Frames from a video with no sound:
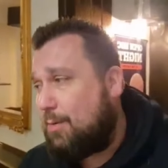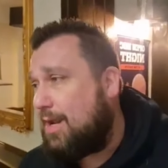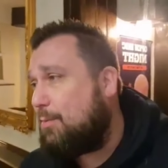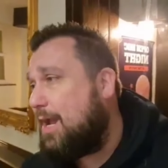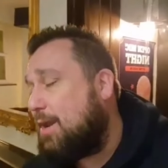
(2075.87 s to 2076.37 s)
We,
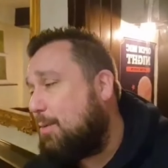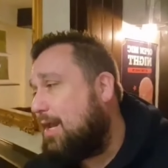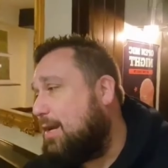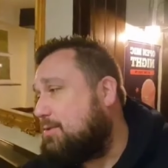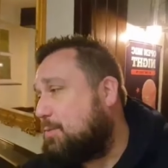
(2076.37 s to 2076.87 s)
we only want a
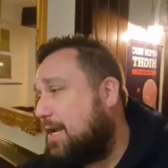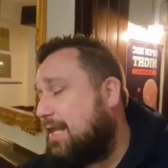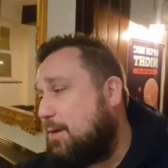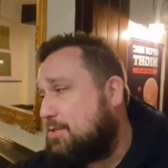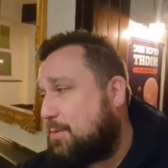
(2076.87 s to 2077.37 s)
little swig, a
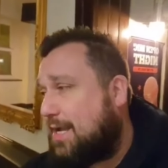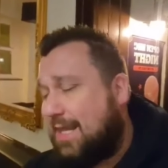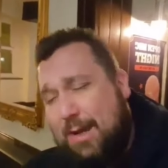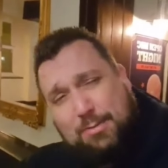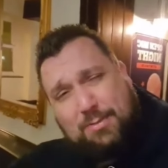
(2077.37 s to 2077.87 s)
little swig, a
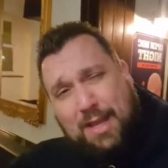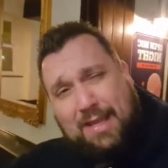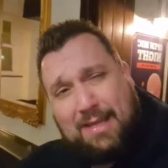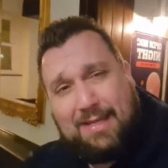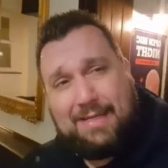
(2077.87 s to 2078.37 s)
little swig, a
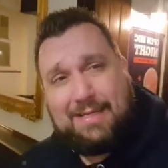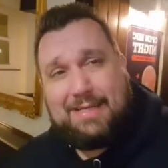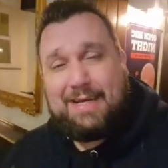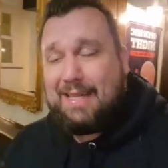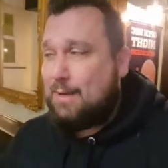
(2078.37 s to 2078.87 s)
little
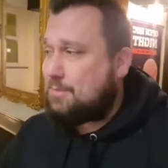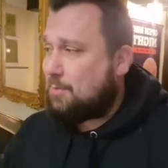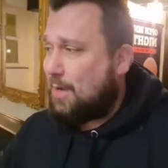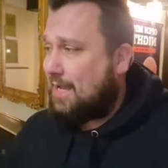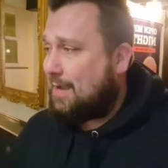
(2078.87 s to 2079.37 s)
swig. A little
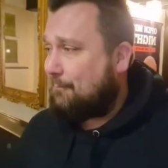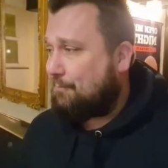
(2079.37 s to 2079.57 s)
swig.